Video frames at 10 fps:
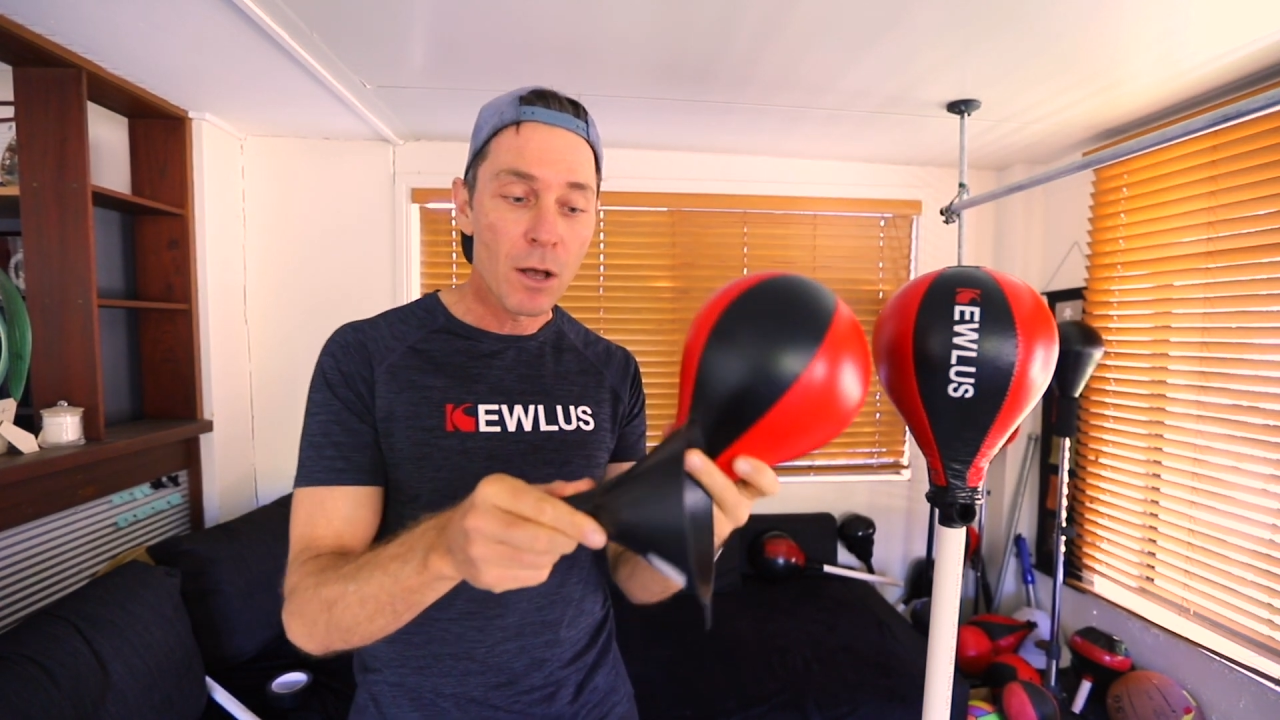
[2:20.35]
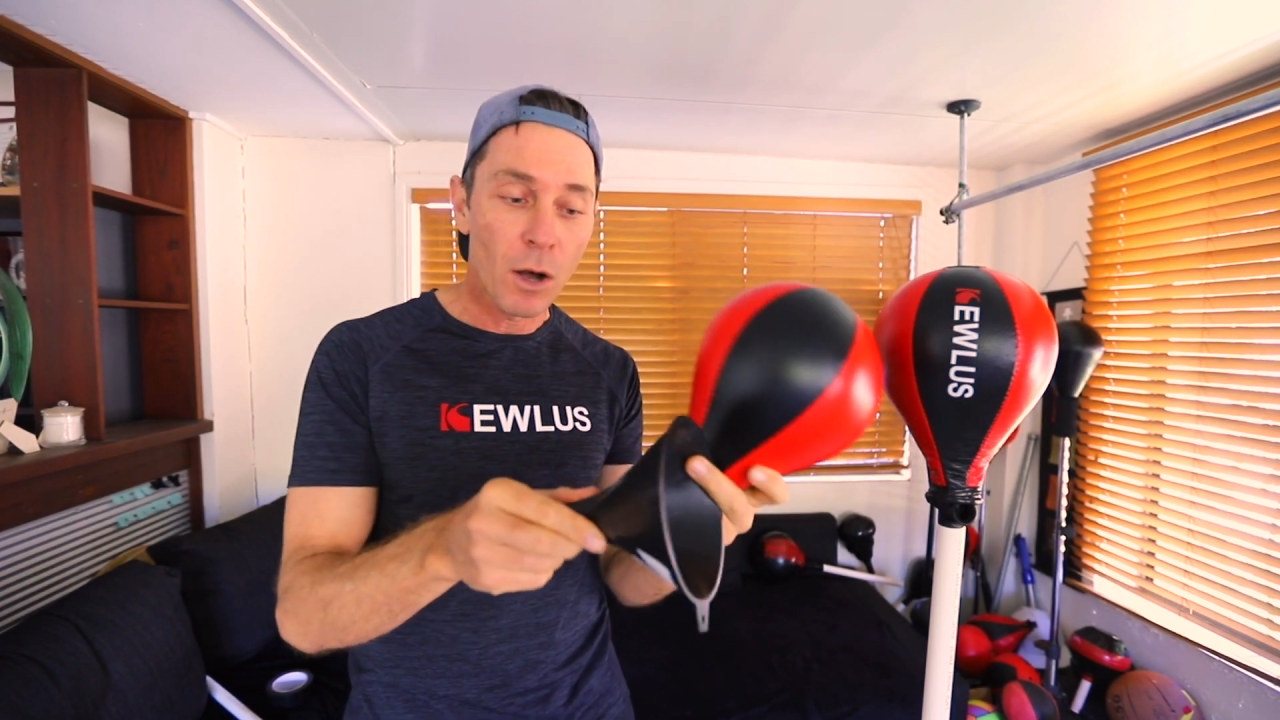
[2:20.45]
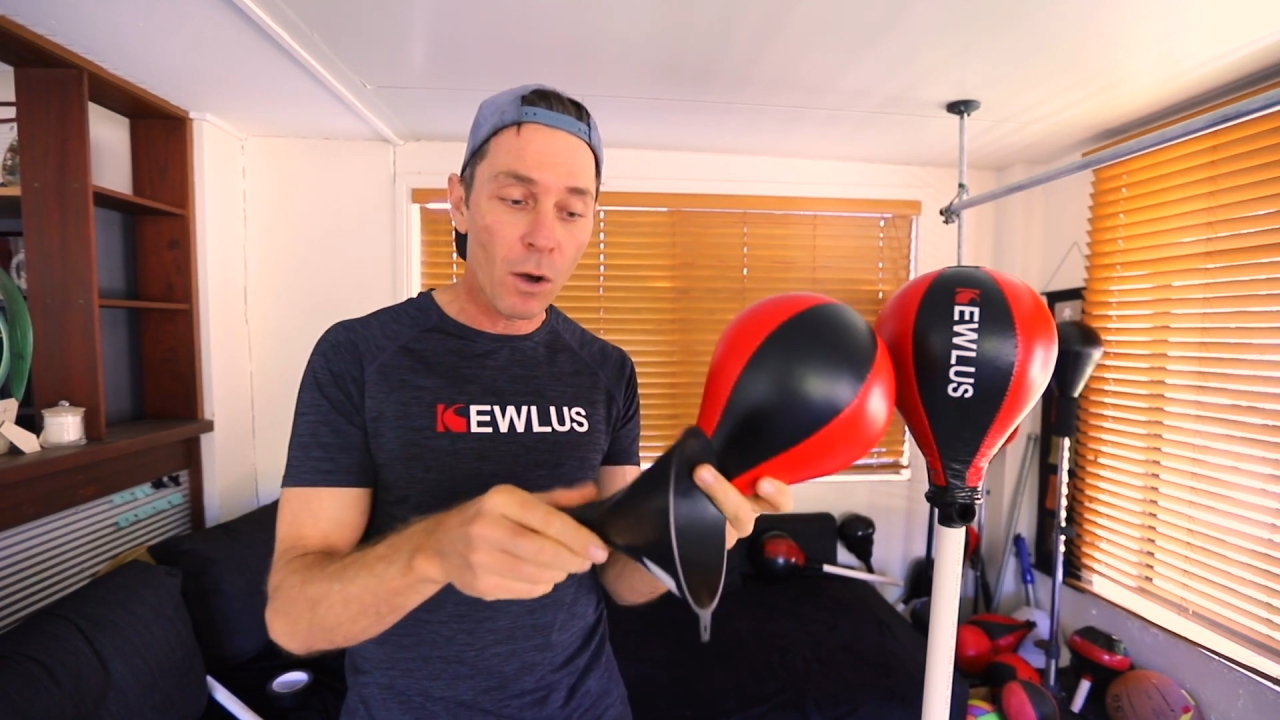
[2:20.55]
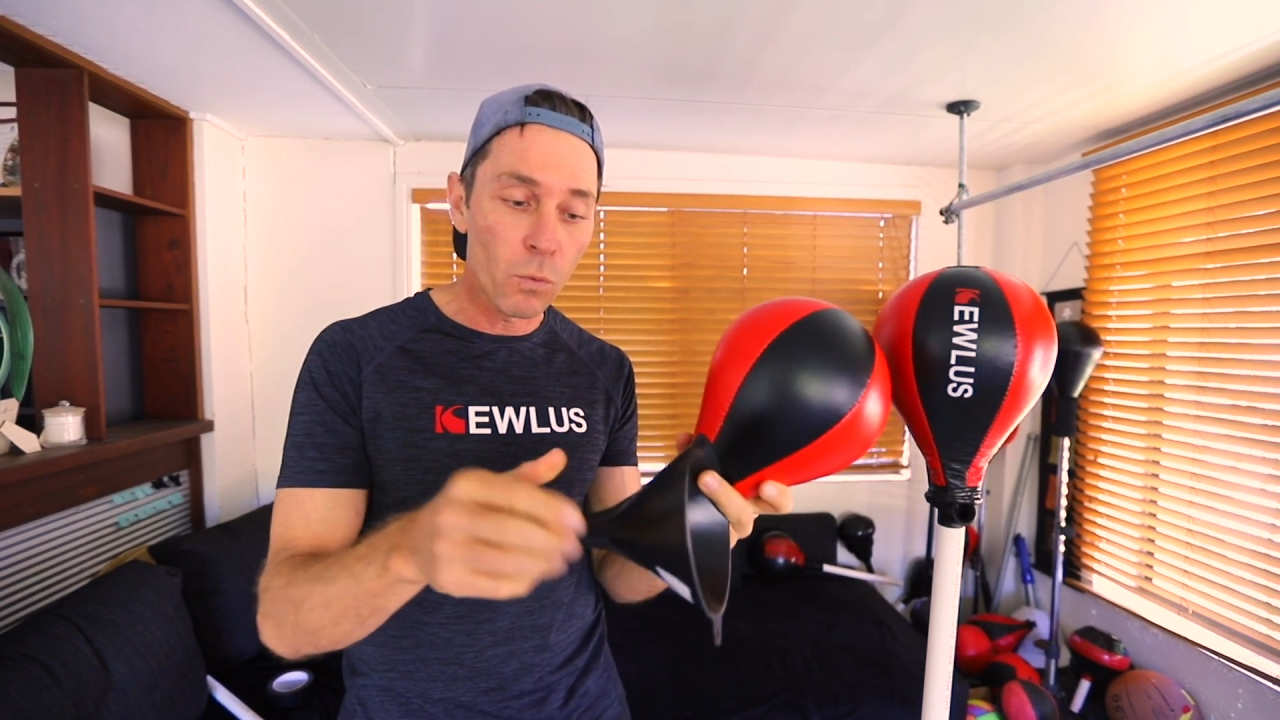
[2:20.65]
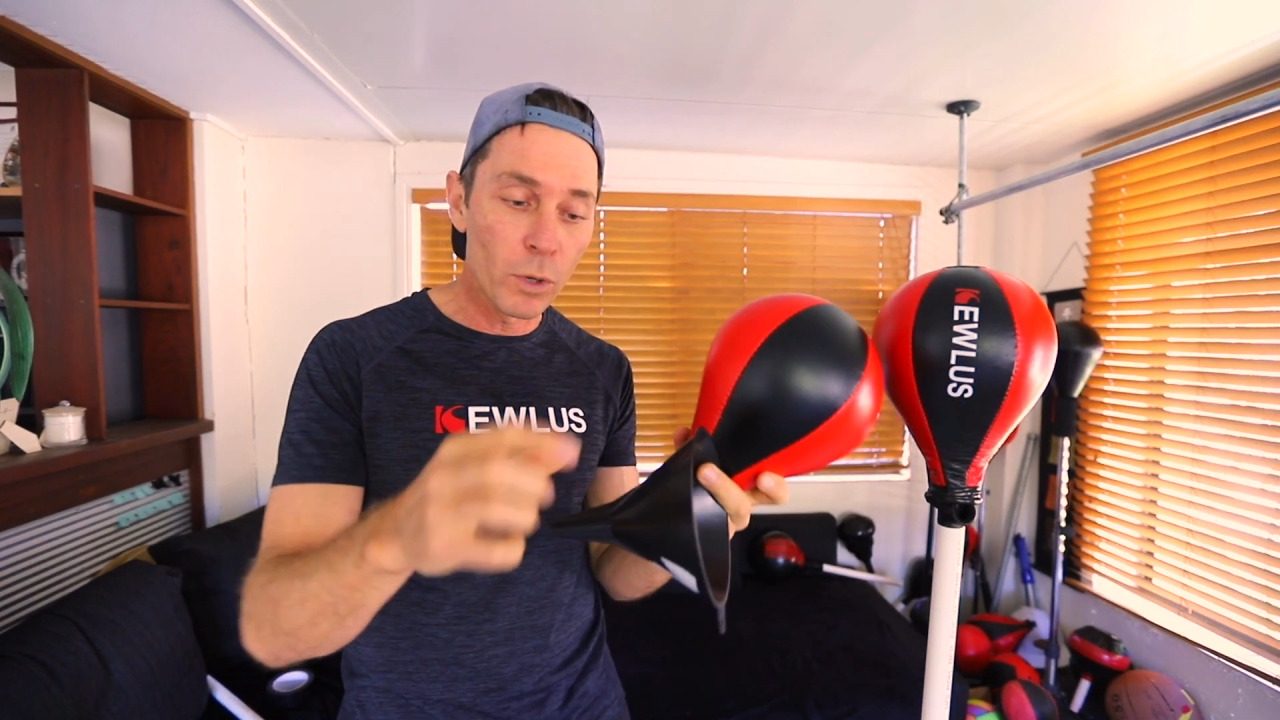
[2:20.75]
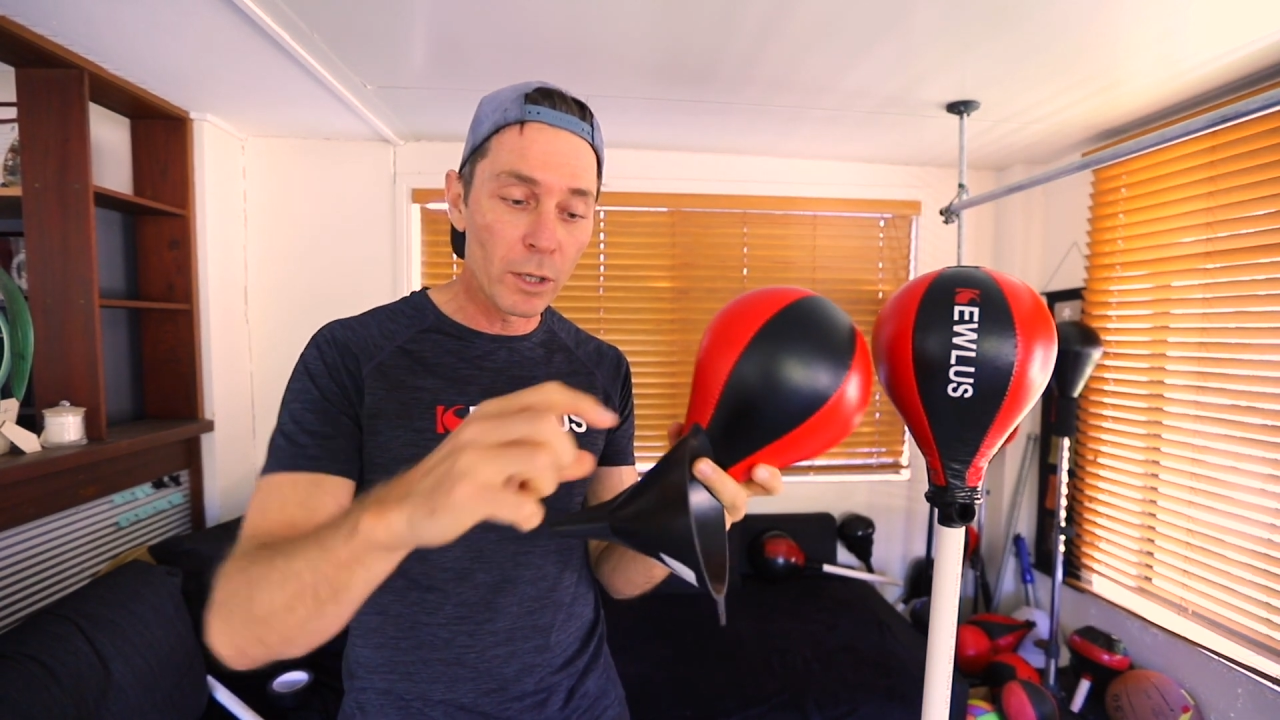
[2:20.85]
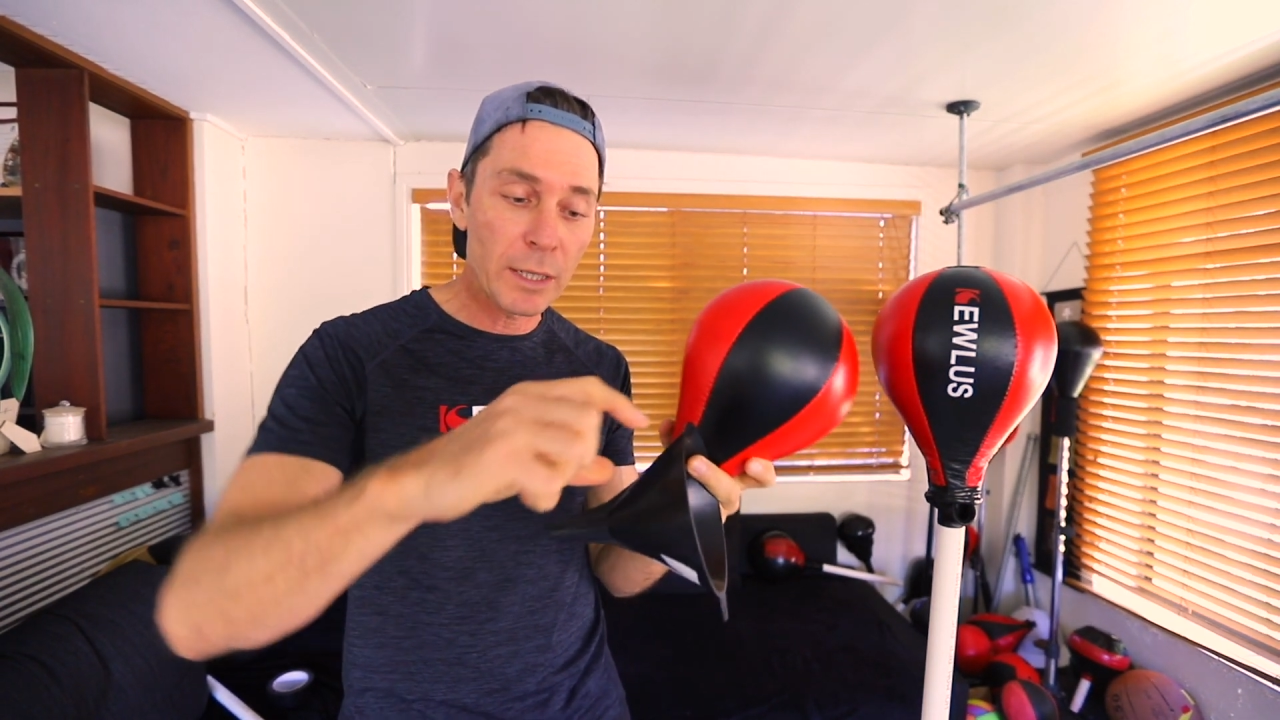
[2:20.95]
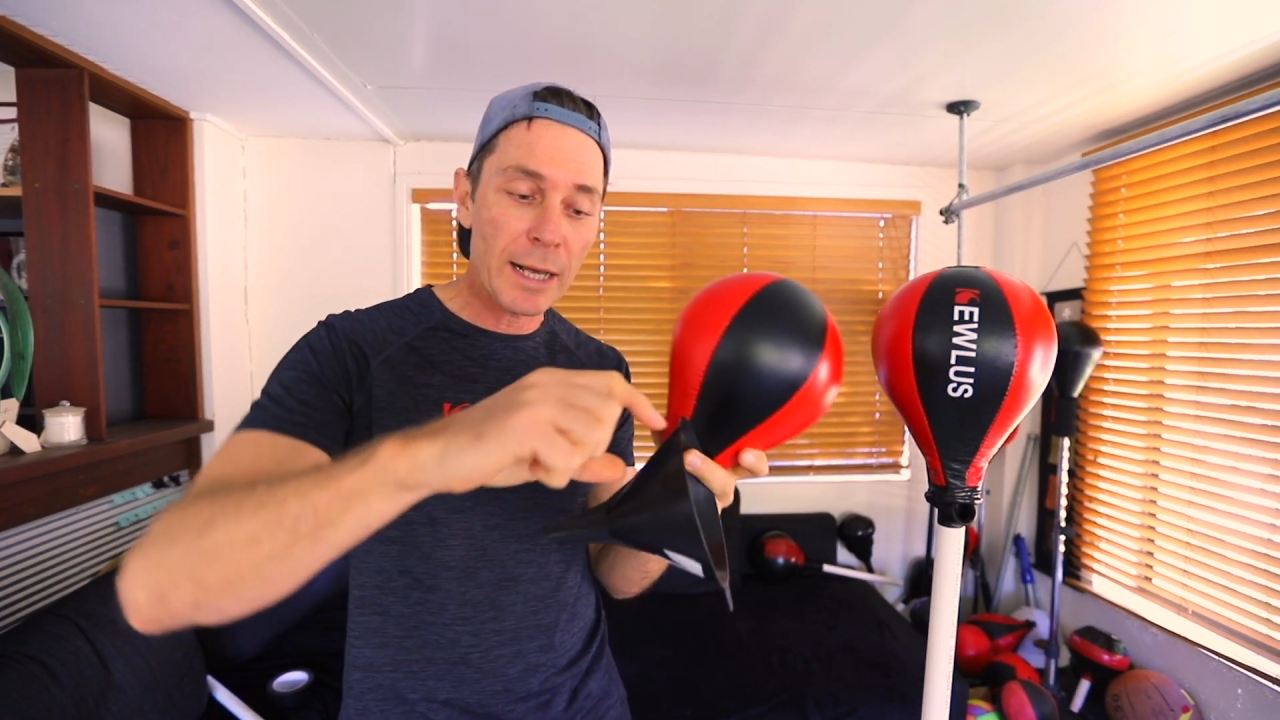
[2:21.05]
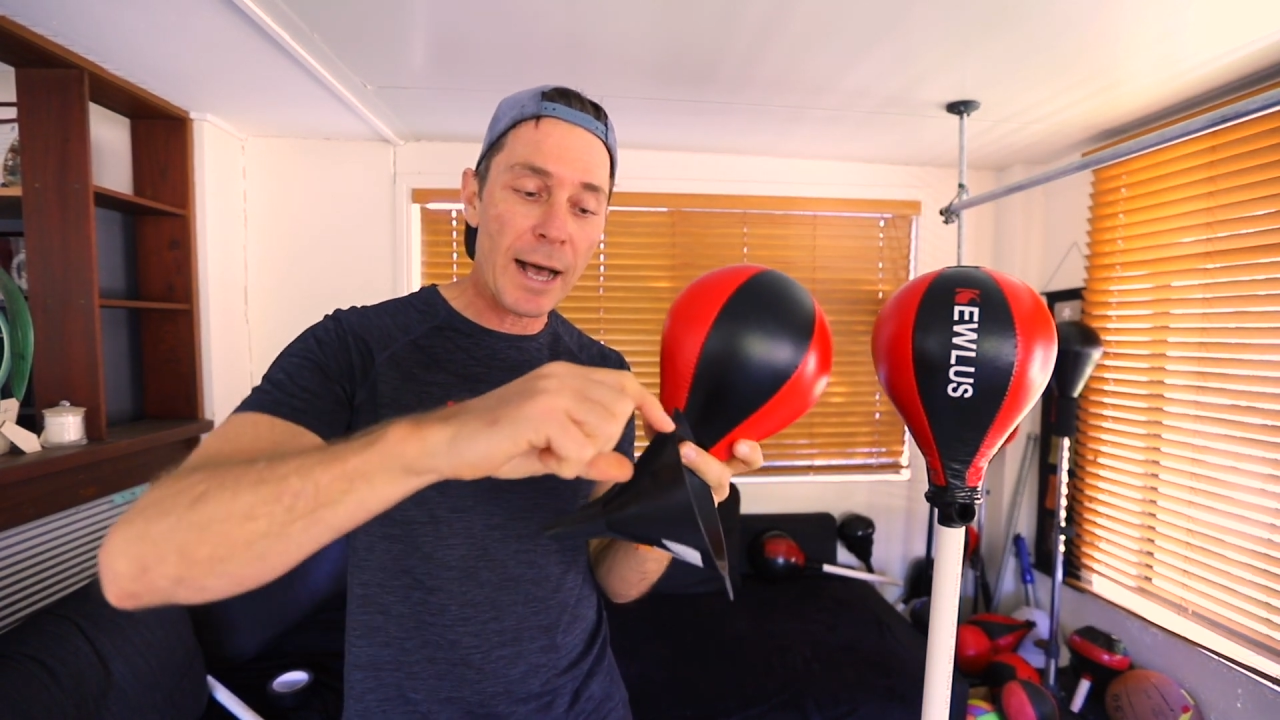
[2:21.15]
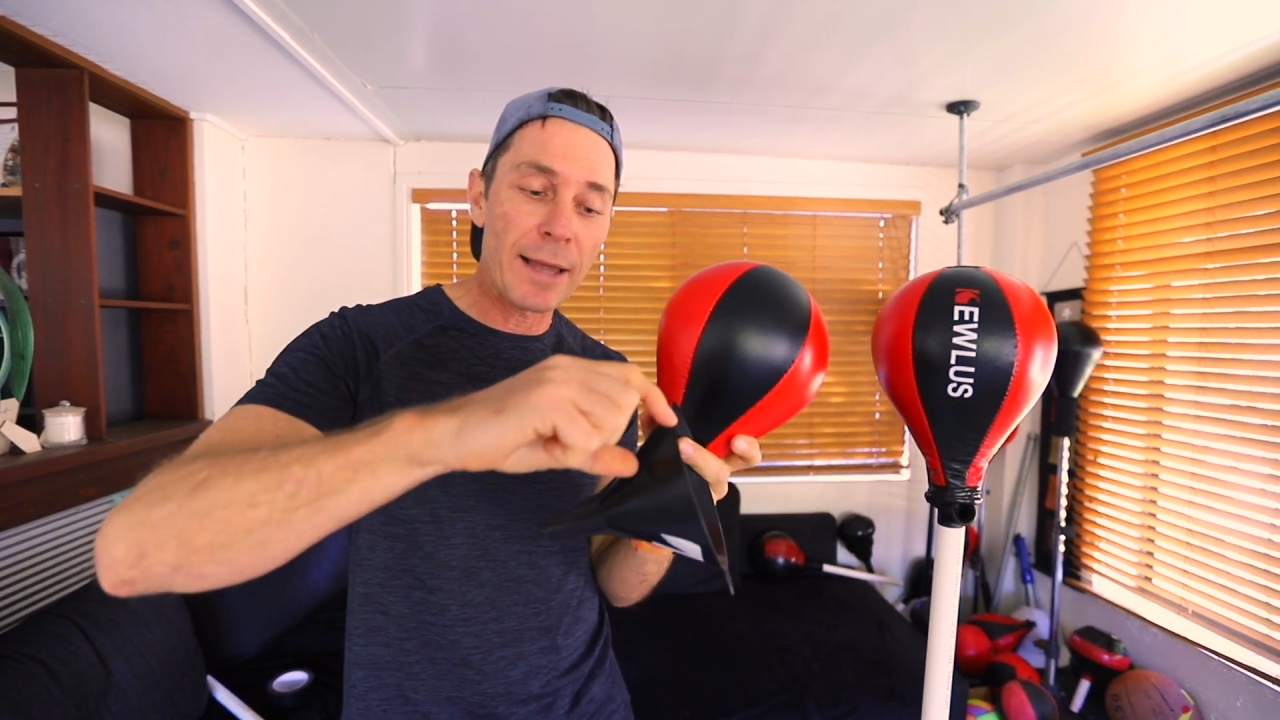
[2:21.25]
I will
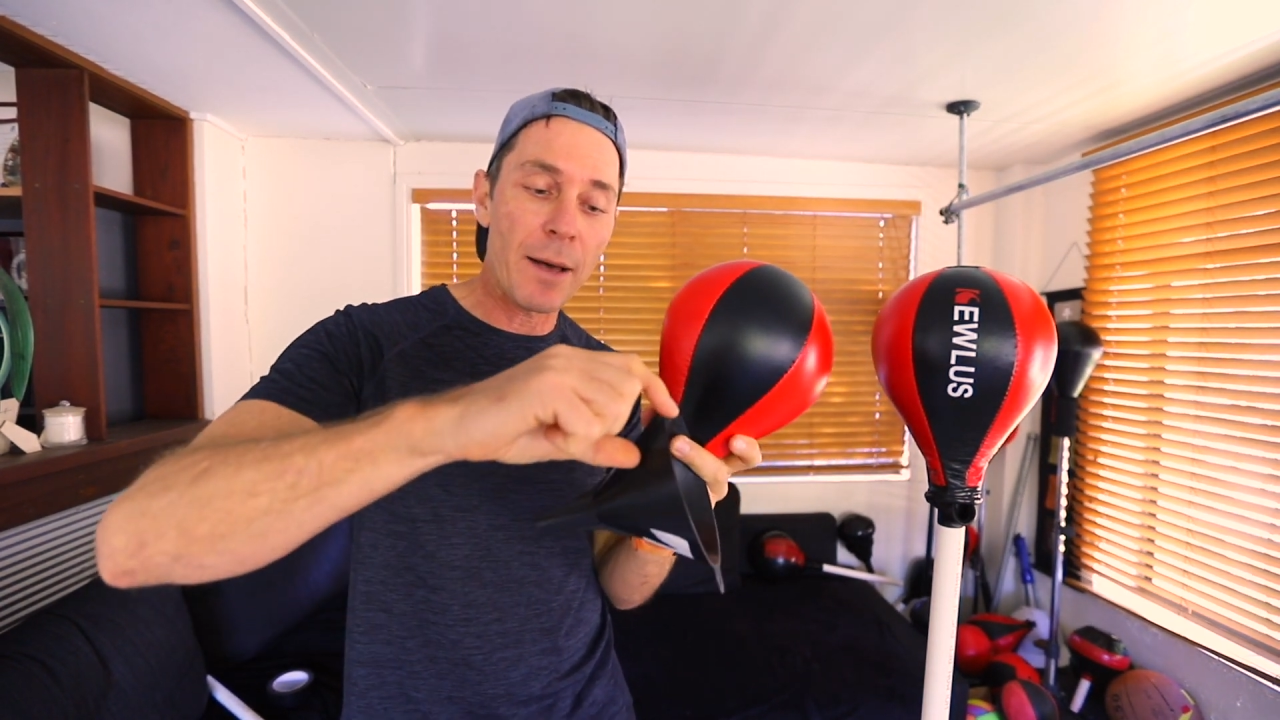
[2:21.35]
cut